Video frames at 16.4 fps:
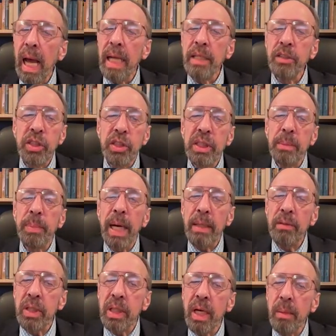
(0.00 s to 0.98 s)
And she's
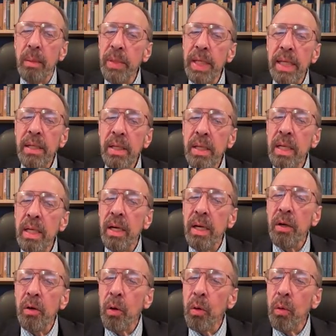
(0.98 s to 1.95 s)
about to come in
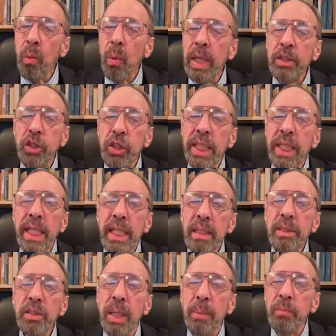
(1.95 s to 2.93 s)
when she
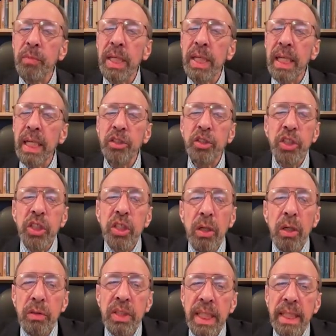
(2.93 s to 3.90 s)
hears something and she
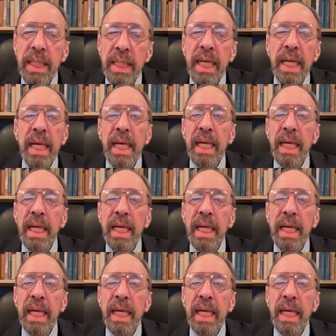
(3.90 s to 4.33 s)
goes in.